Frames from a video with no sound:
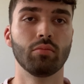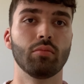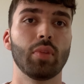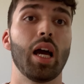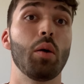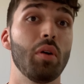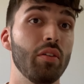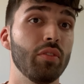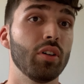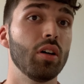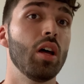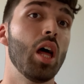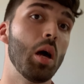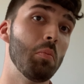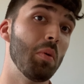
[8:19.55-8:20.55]
However,
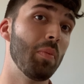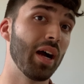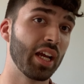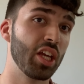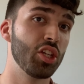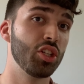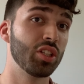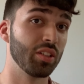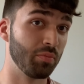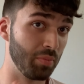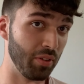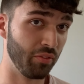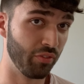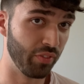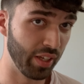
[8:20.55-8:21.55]
my back issues have
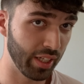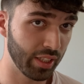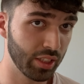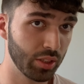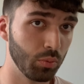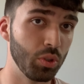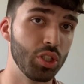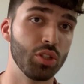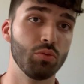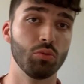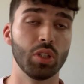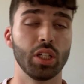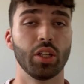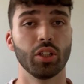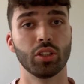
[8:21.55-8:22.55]
been fixed, which is
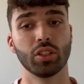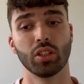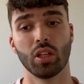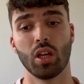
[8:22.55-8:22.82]
really good.